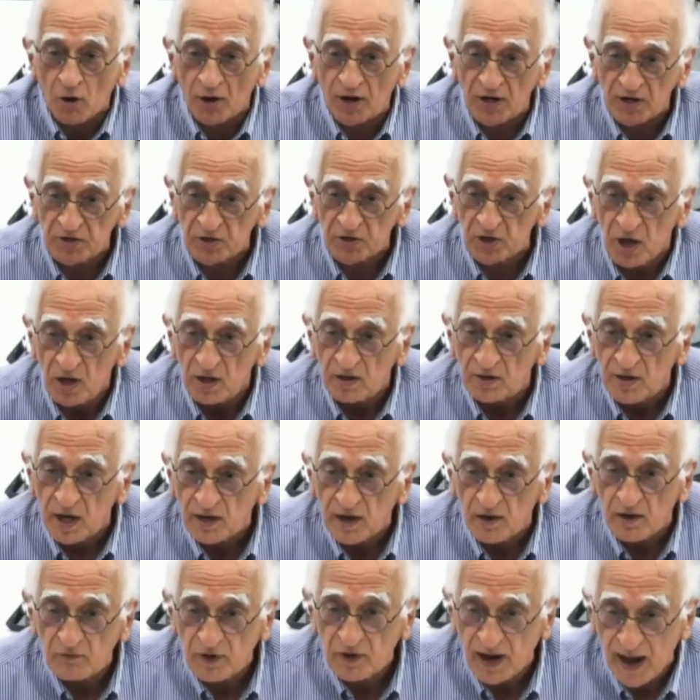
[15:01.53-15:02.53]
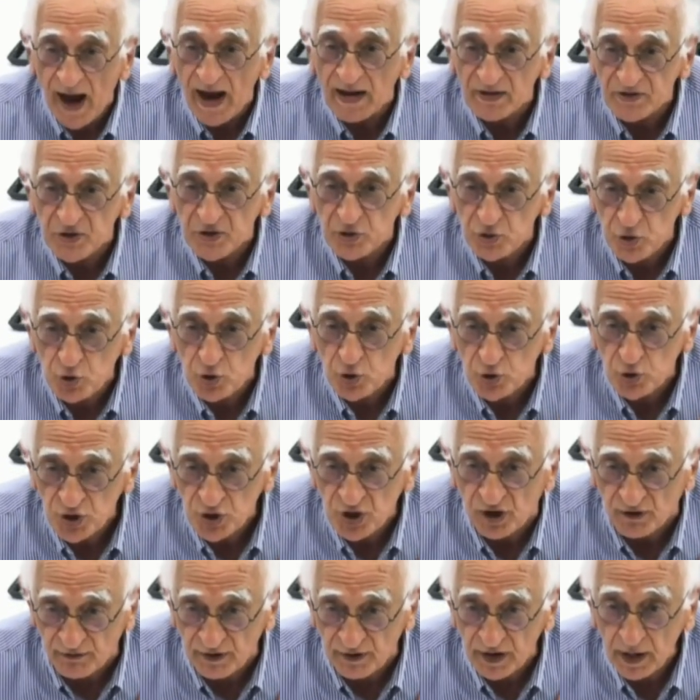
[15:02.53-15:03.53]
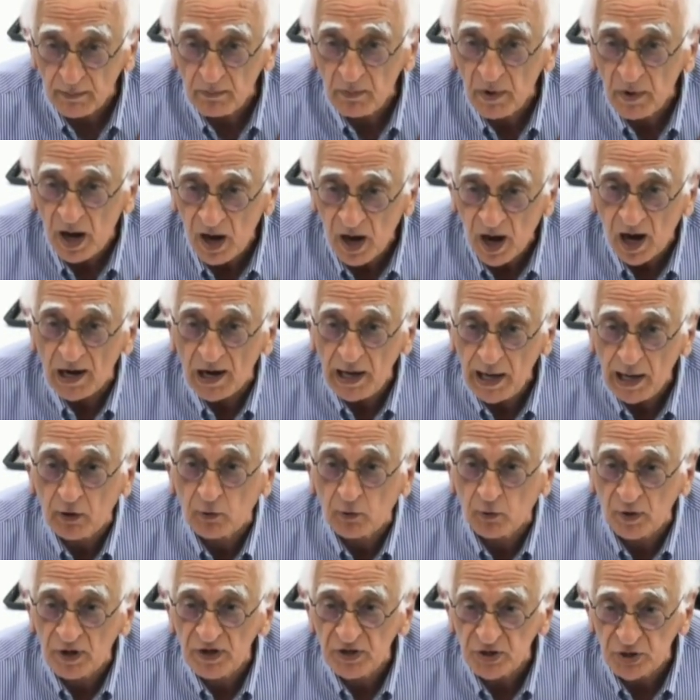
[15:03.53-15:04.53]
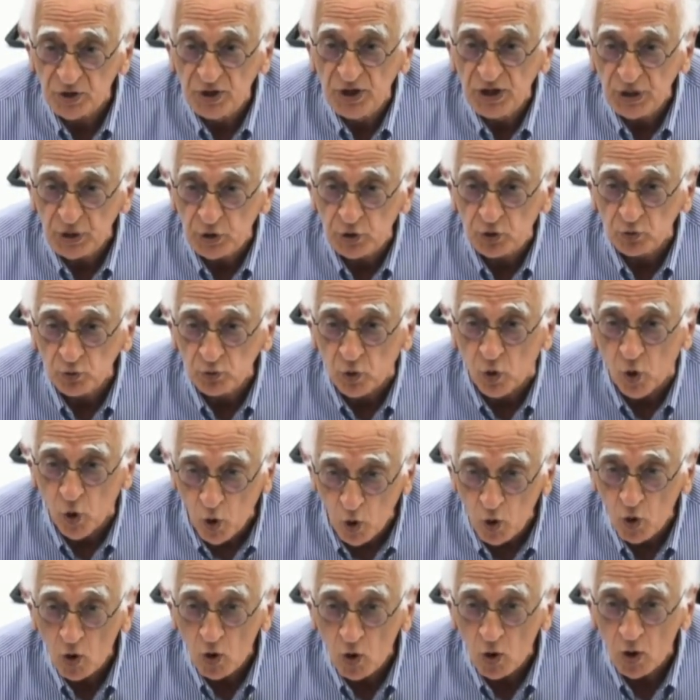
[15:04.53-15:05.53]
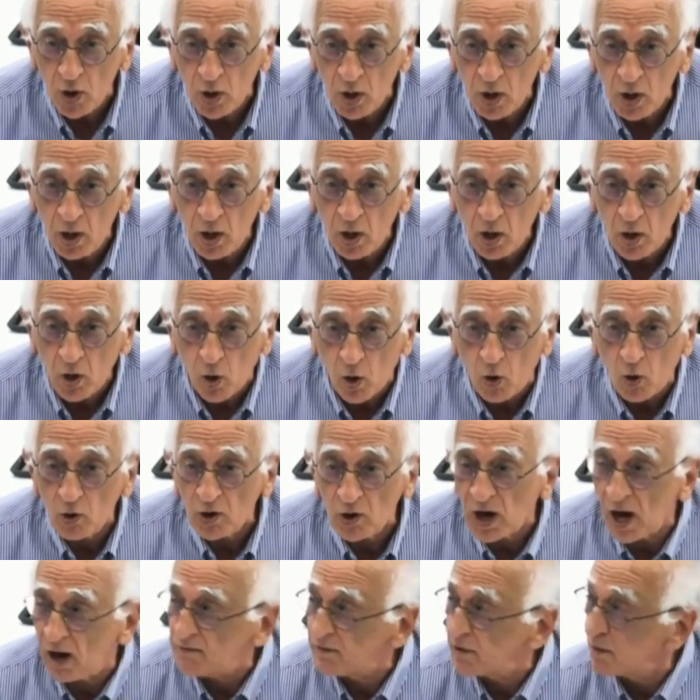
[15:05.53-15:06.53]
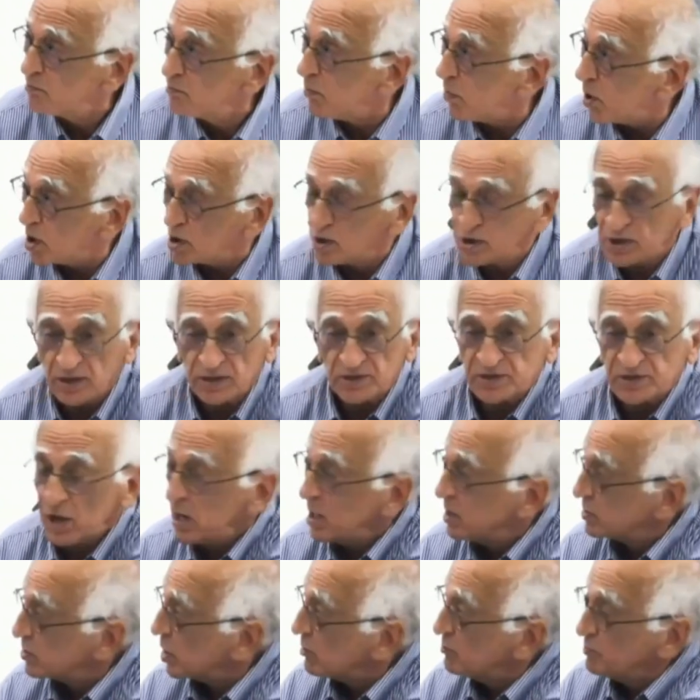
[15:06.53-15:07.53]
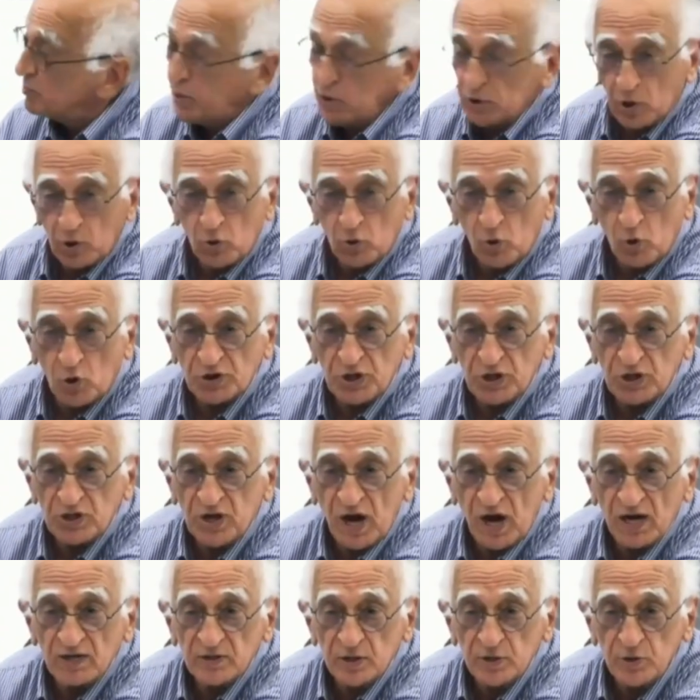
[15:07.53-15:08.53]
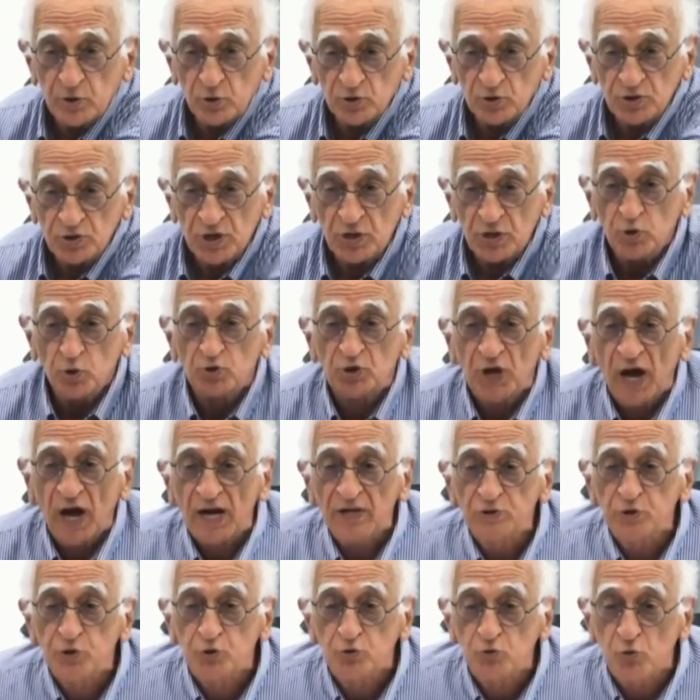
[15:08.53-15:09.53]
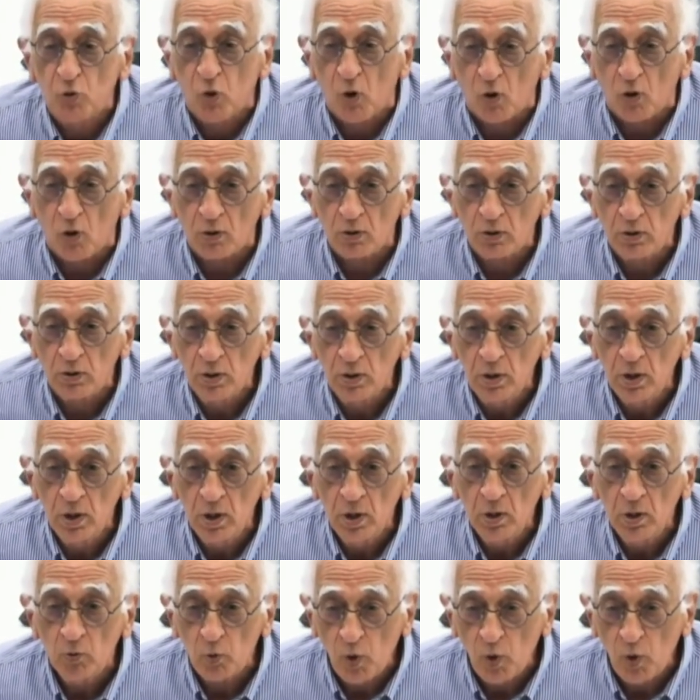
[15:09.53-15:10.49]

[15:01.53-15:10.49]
acknowledge that our gas is deuterium, our liquid is D2O. All our models, computer code these guys are using use H2O.